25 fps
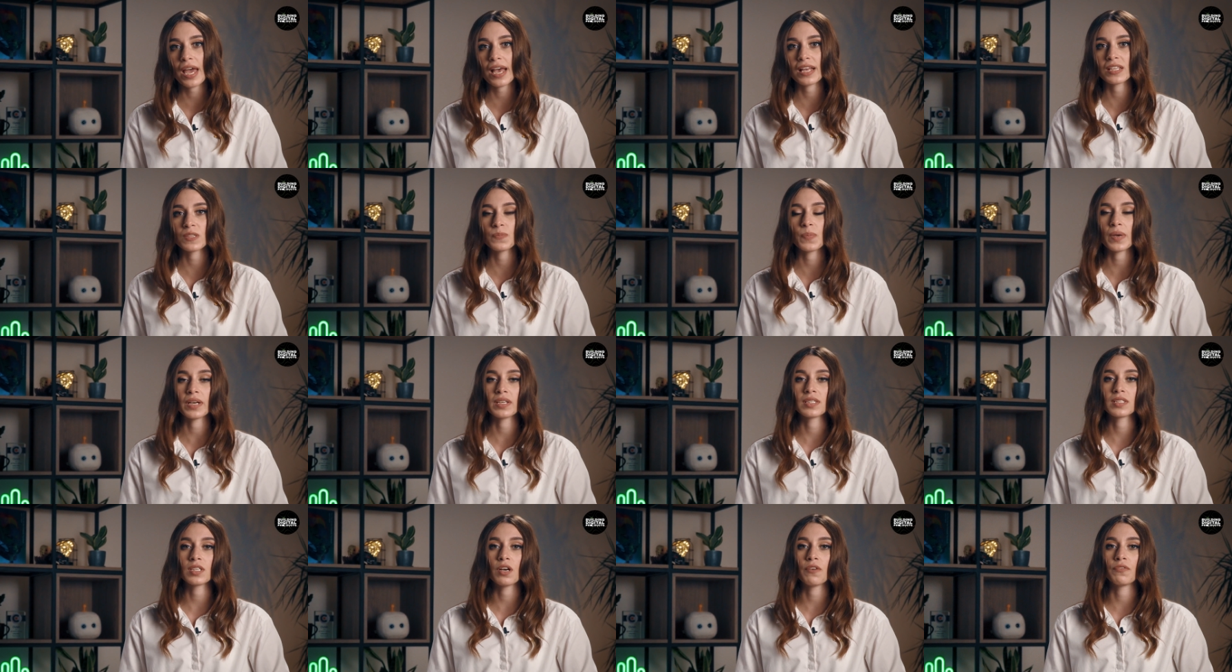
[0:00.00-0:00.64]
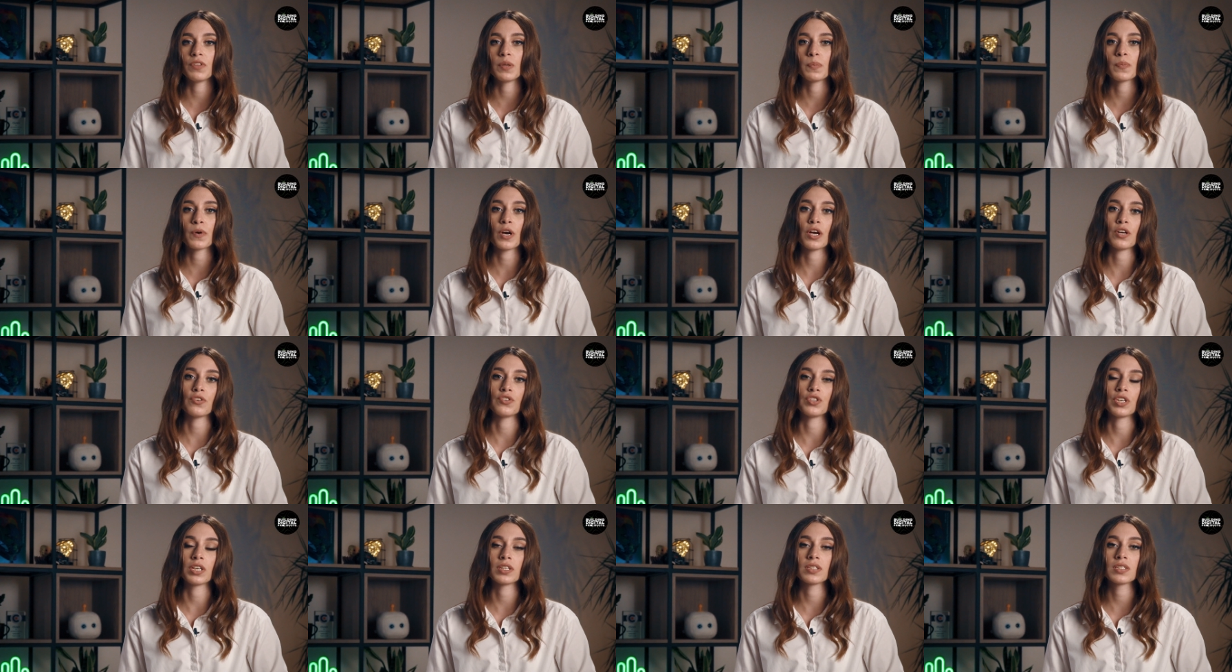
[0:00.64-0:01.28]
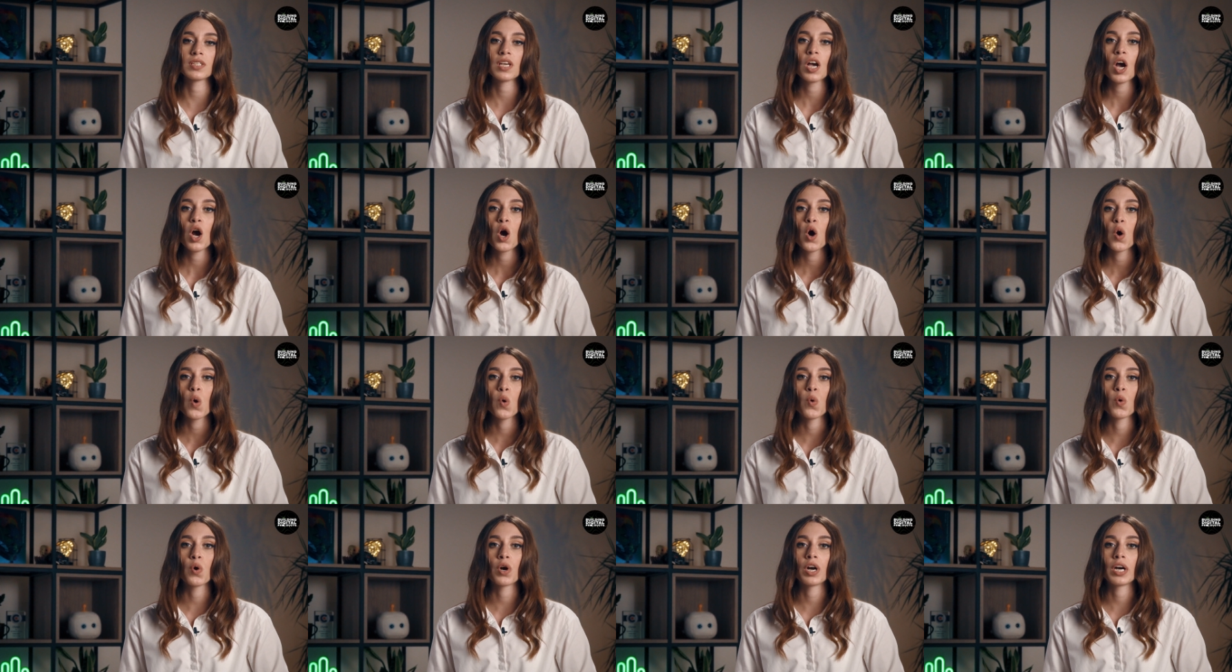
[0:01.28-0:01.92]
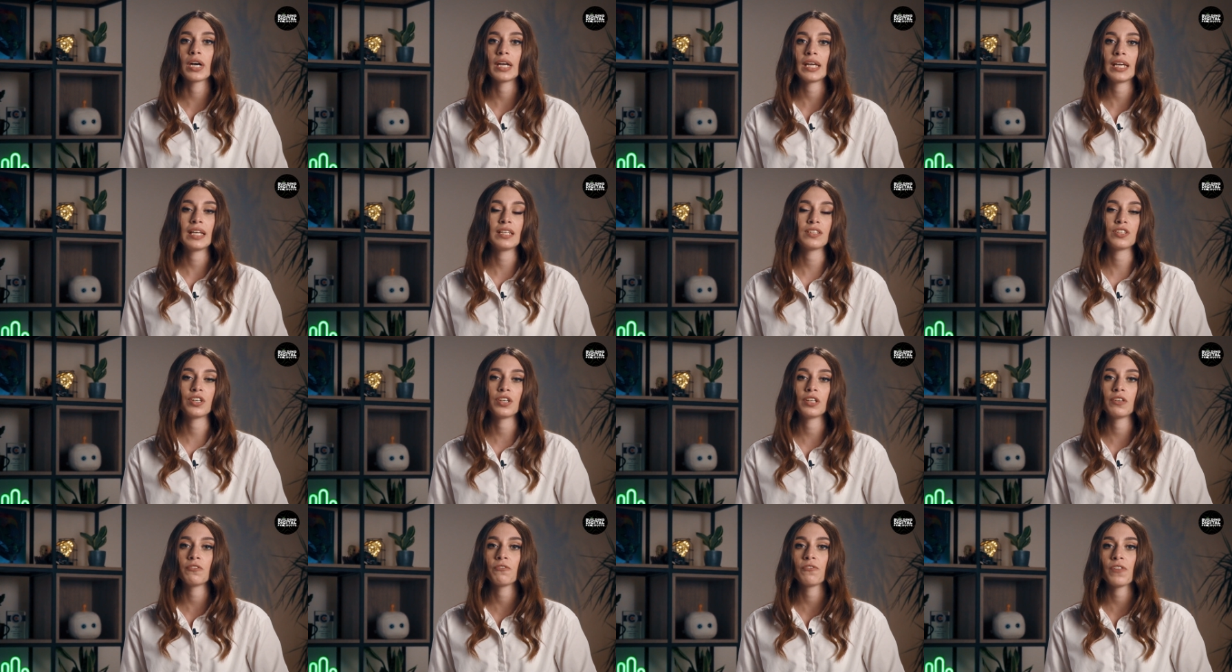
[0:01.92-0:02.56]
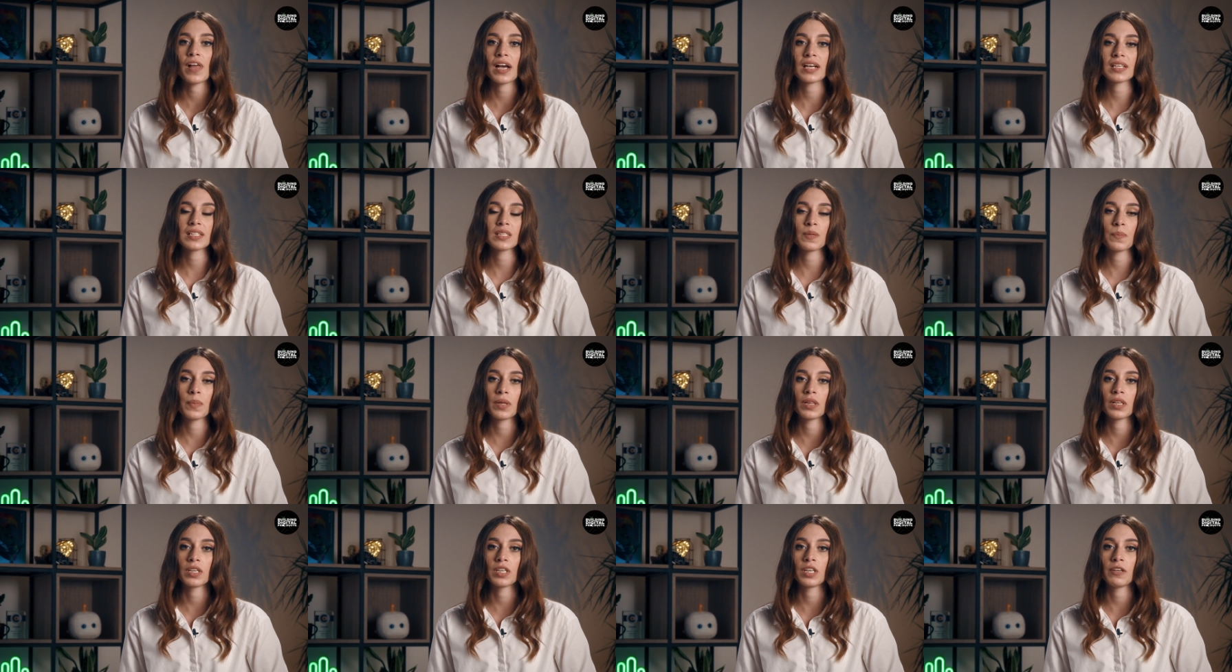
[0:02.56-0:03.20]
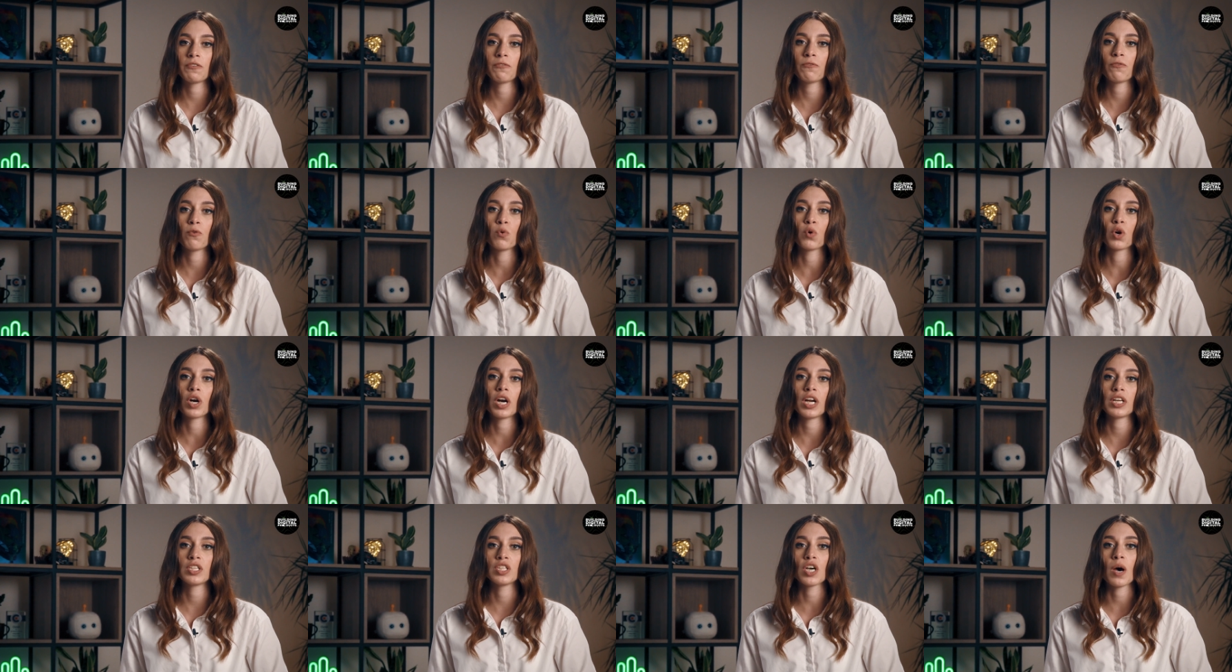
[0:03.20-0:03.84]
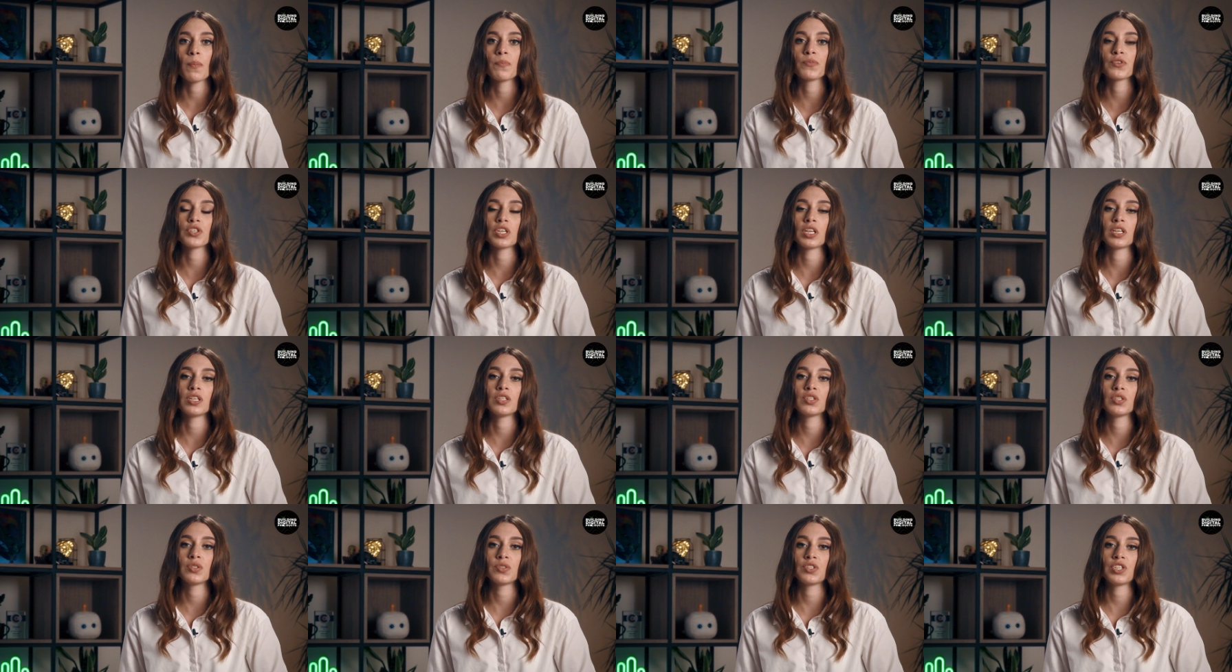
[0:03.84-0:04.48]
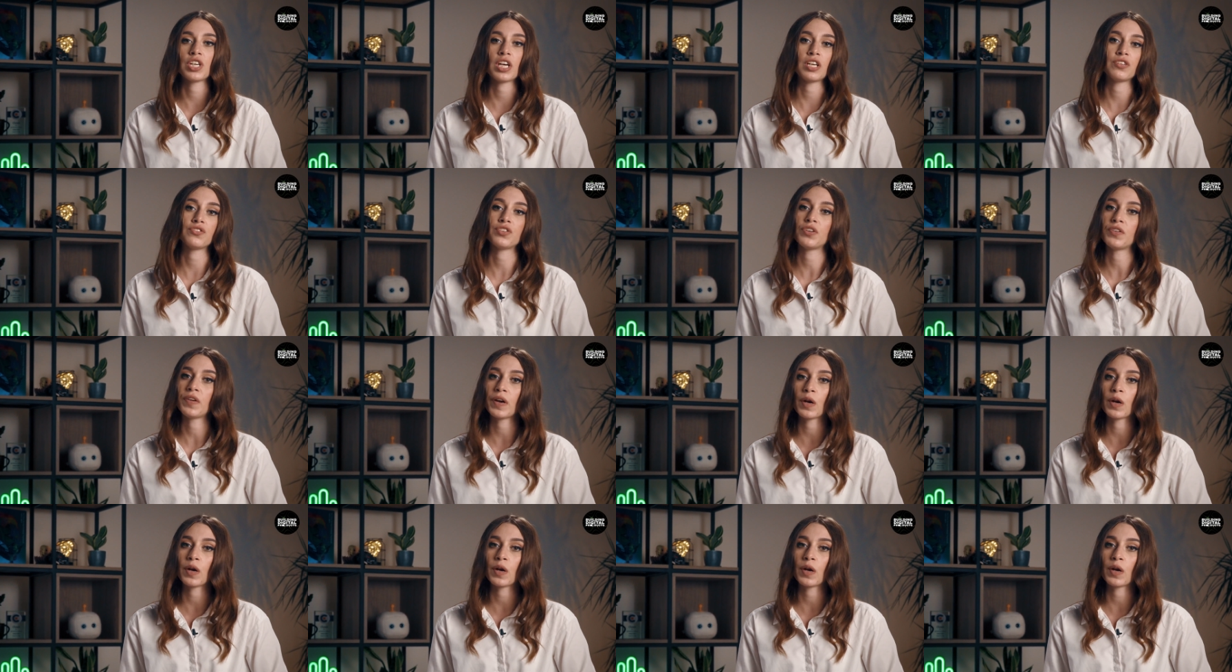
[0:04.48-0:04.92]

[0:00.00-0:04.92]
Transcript: aspects of the project or hindering flexibility for adoption to changing